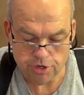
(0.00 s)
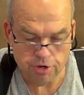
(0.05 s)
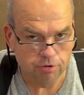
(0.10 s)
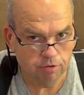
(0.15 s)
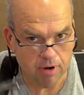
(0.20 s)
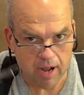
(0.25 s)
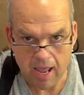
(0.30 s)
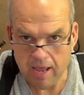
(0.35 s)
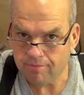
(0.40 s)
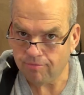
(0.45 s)
You
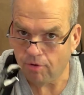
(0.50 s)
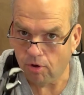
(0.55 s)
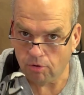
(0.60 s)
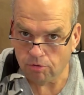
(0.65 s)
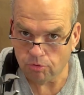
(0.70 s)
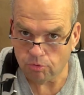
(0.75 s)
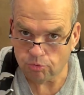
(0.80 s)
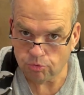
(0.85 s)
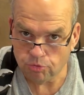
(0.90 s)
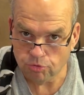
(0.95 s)
don't have all
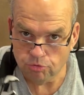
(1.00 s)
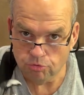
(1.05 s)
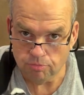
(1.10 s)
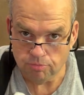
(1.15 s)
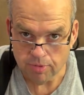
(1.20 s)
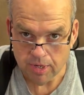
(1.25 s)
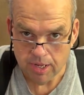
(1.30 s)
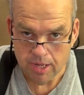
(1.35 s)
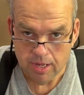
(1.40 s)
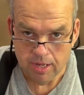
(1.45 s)
the
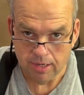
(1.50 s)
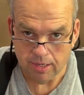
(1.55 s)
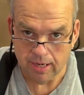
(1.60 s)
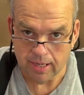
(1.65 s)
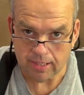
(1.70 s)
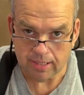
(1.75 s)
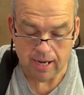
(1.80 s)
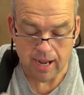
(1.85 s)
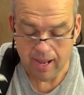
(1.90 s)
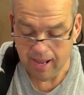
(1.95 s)
room
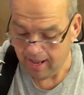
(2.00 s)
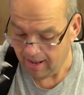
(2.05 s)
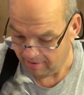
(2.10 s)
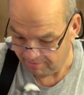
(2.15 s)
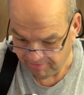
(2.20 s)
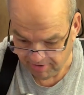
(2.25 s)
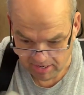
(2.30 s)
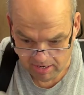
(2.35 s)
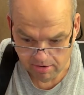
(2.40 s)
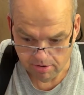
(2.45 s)
like I have
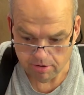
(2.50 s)
here.